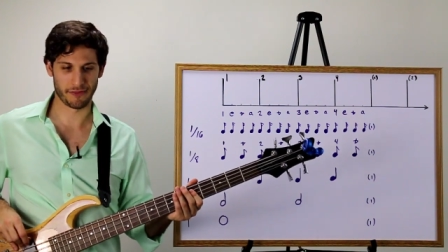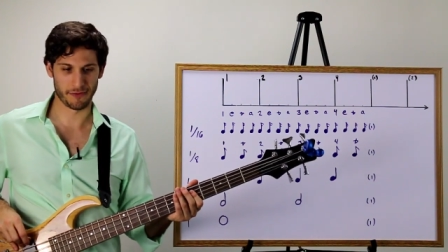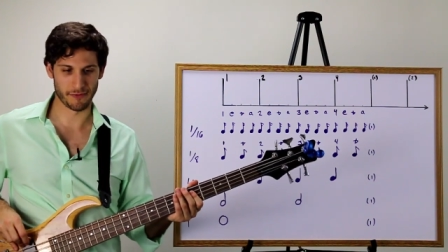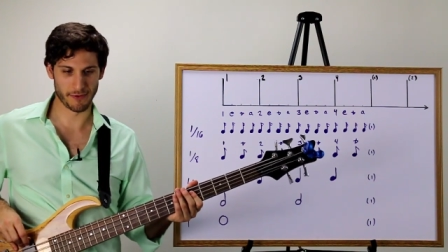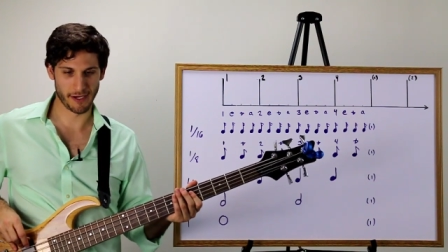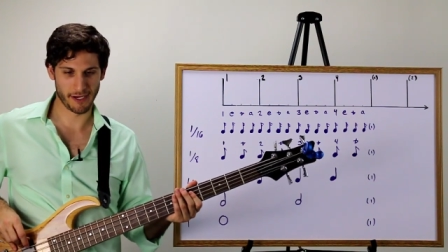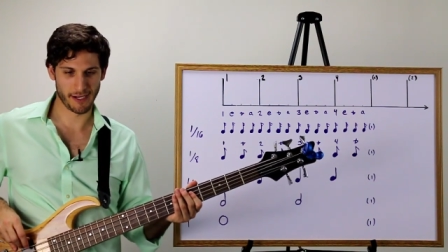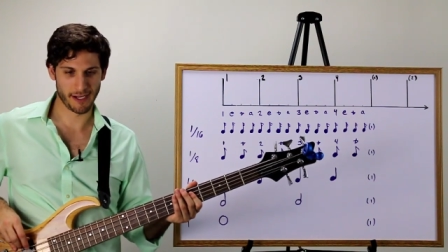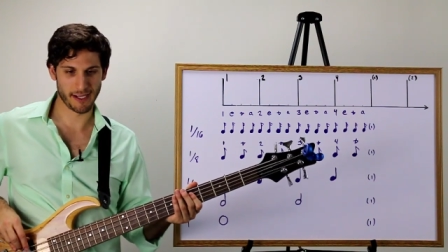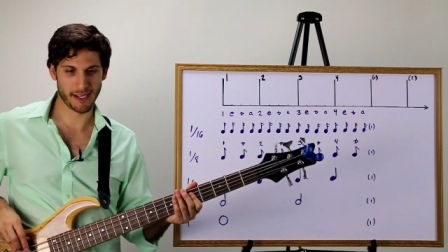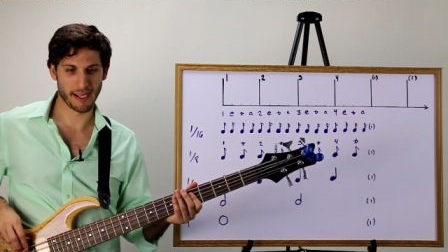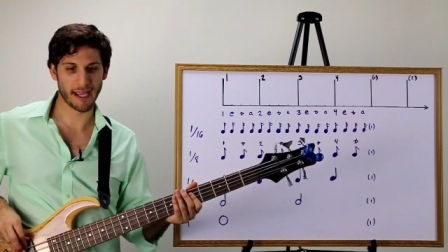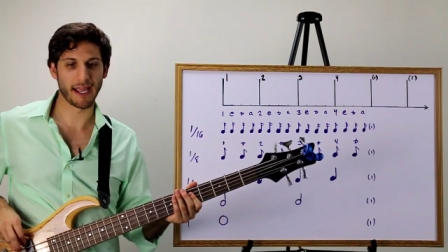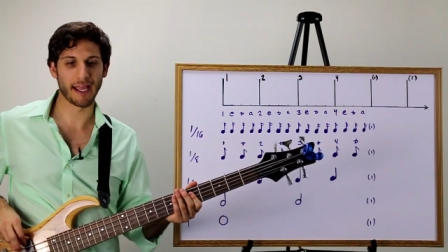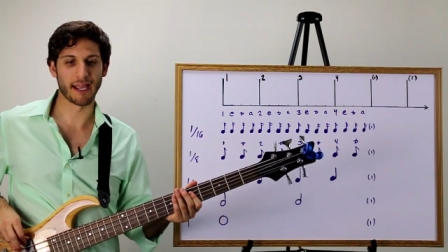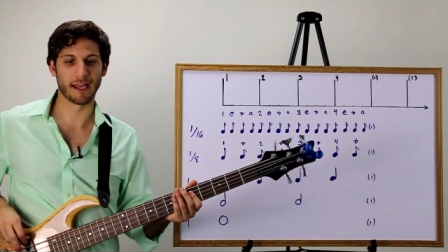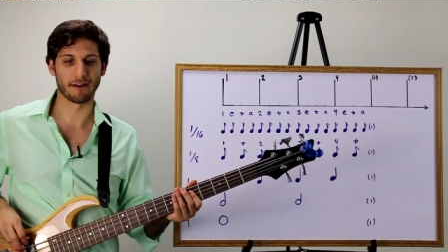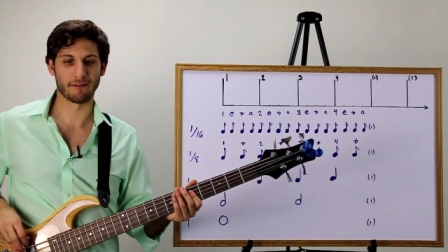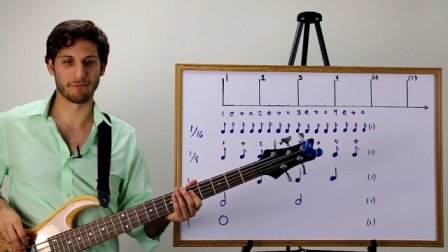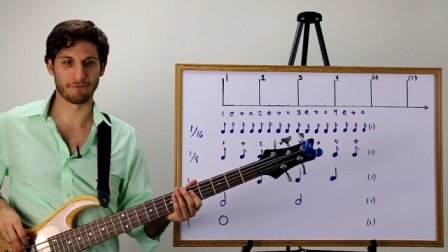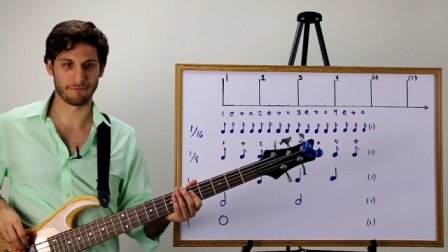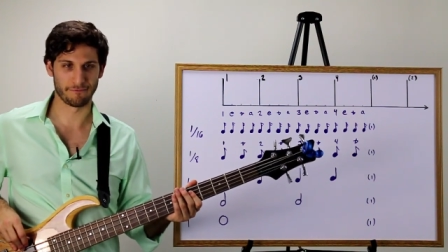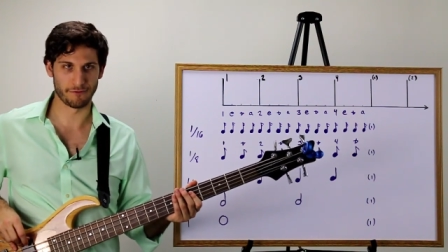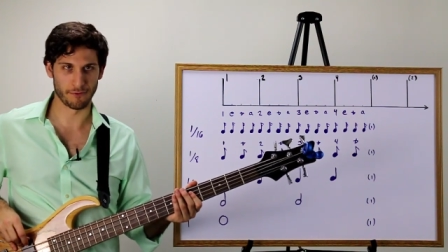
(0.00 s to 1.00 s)
3
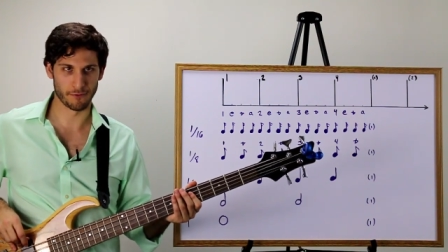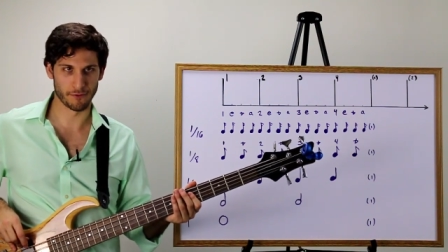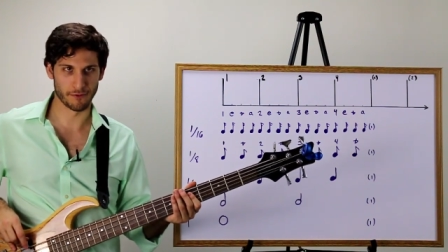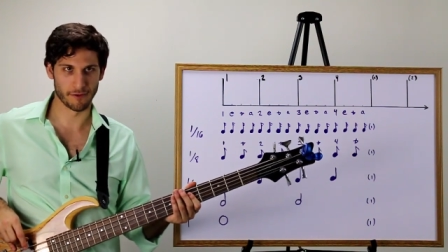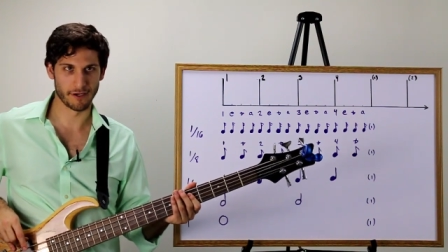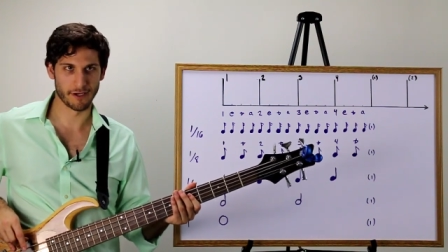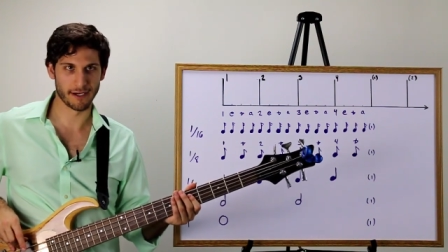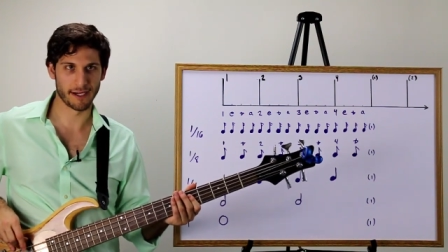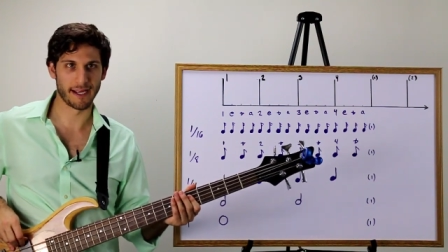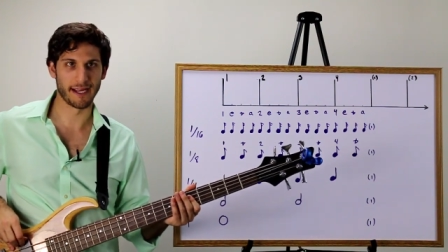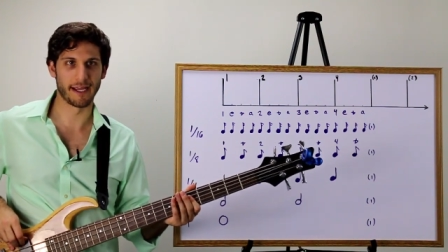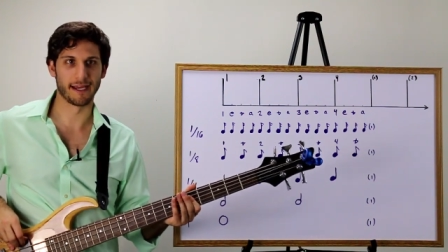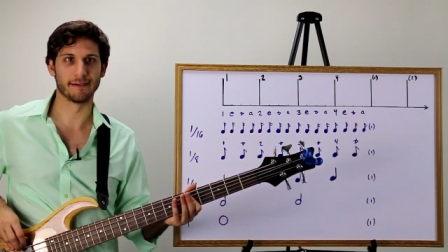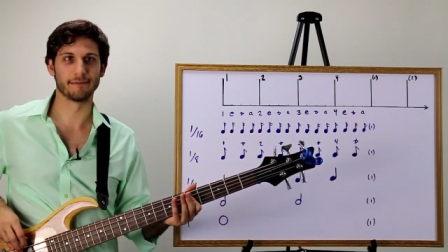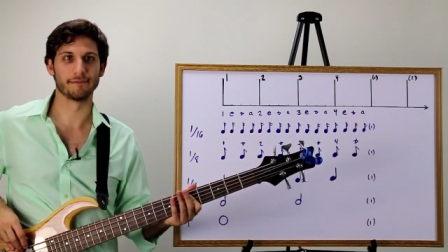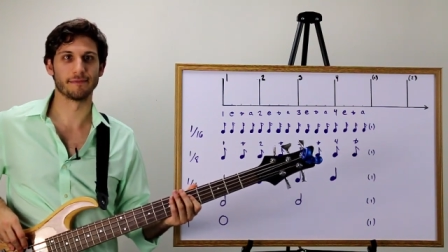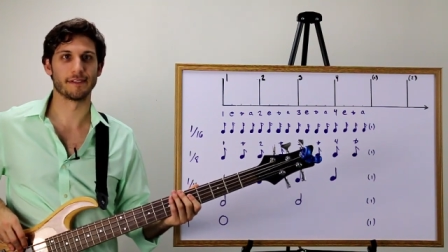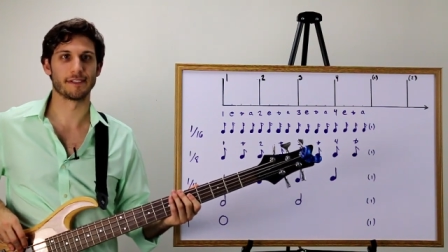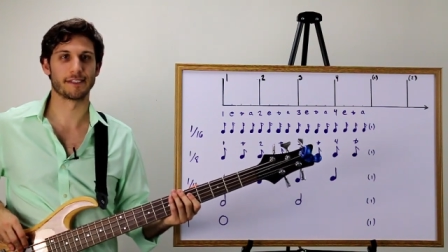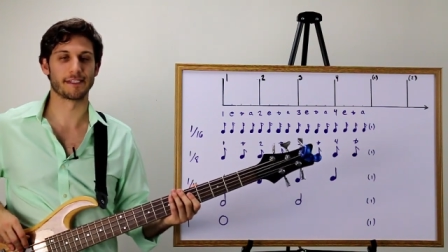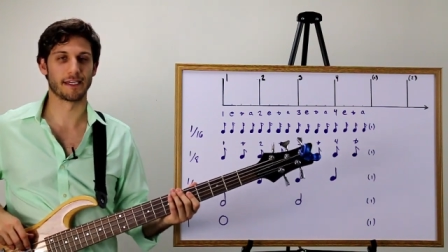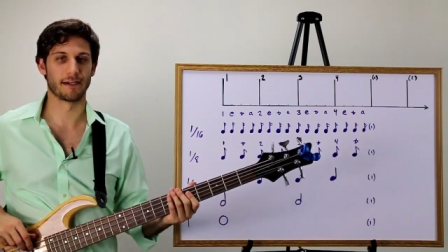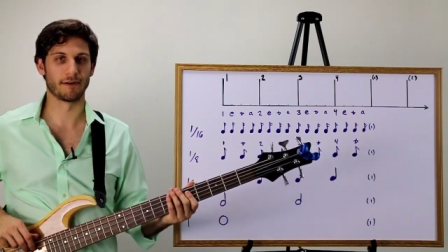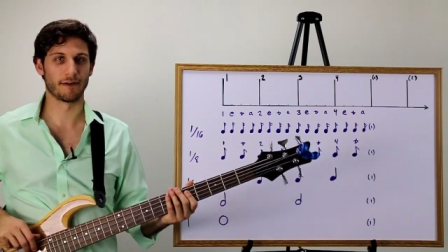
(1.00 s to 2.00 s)
and 4 and
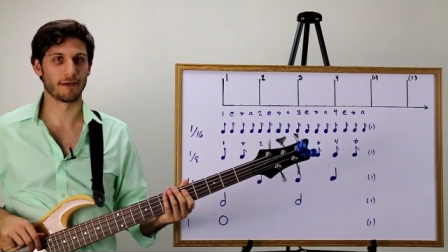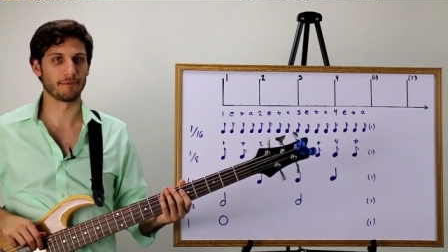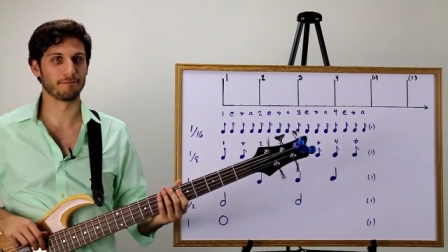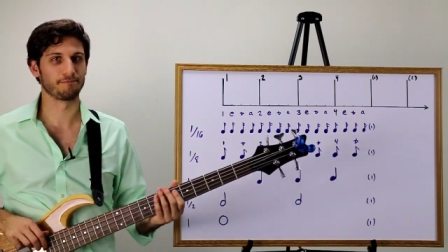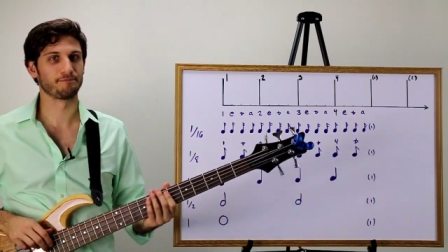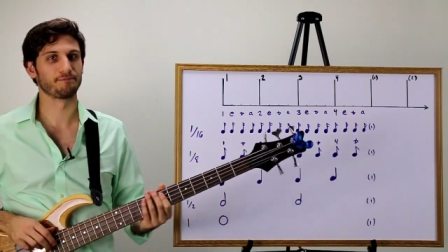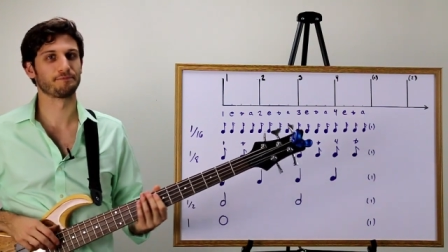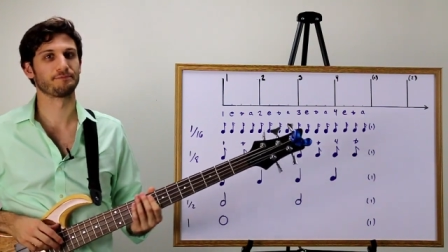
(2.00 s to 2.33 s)
etc.